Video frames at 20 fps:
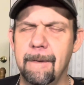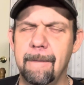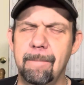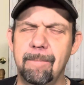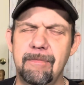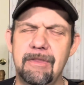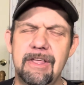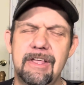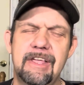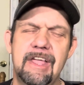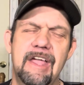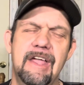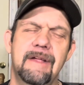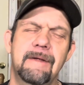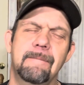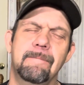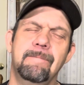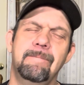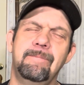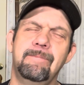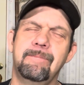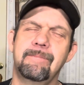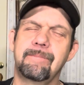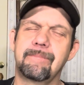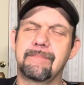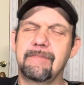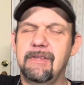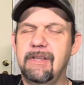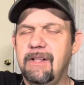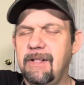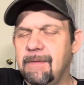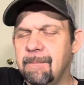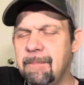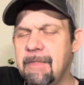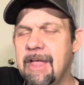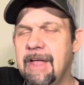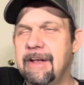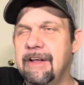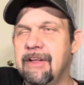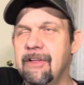You can't. I
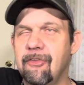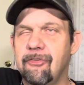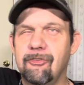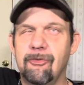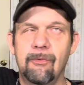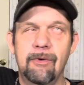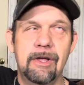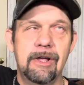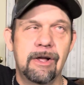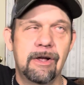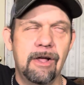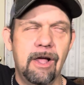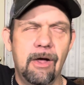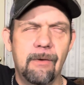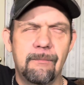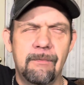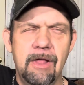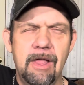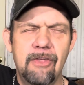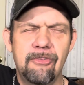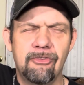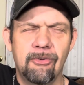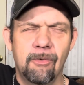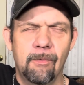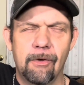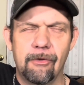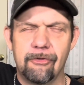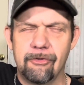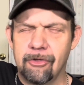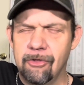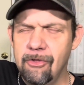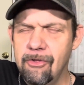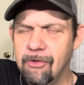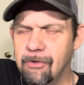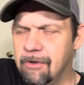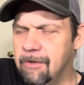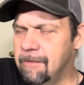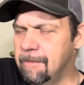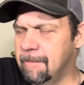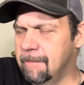had to get a sweeter coffee. That sure was
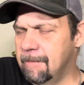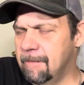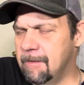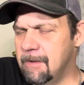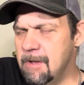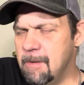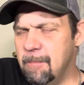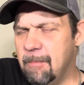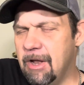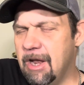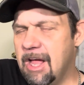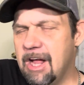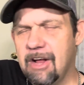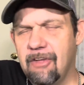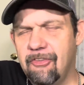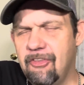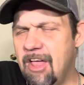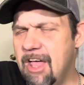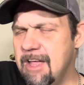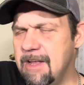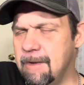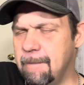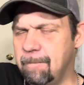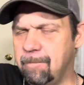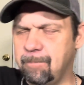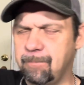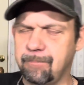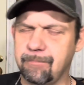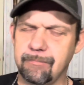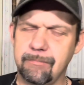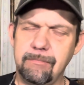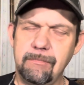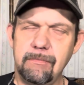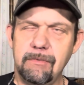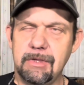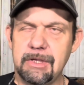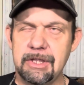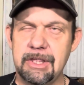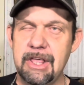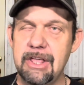good. But like I say,
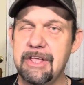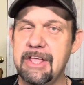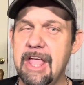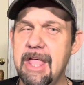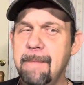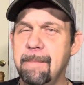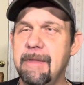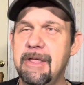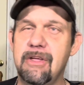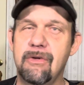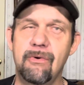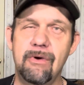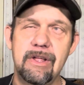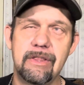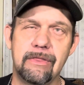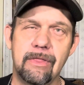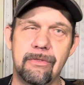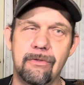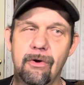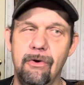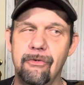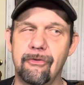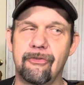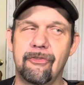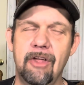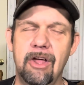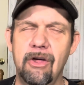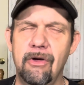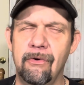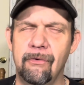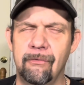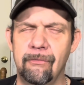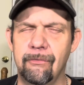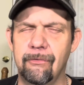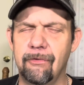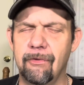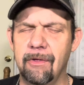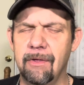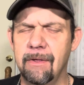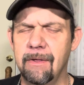you can't be quick to throw
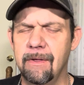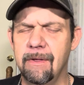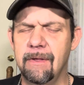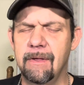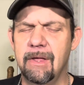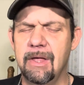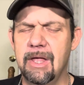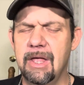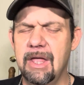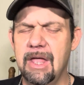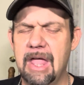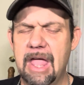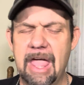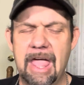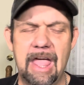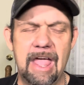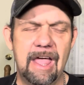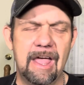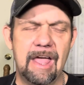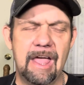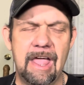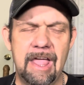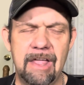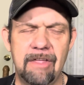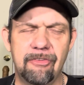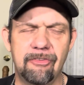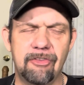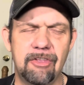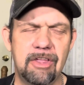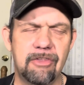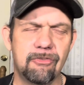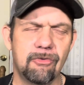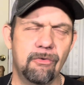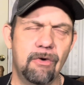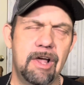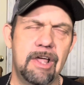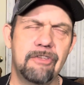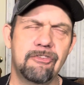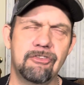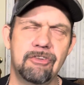stones at a
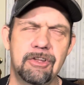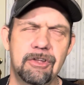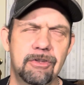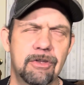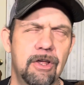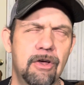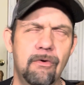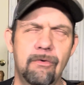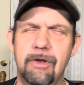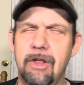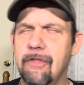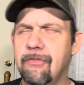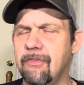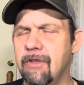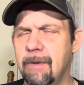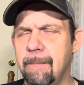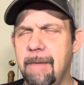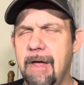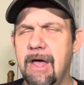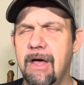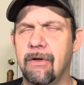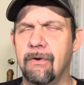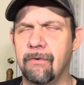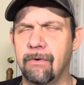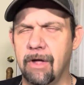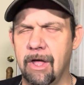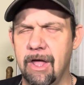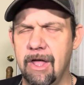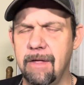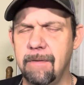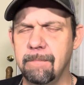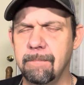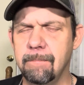situation you know nothing about, okay?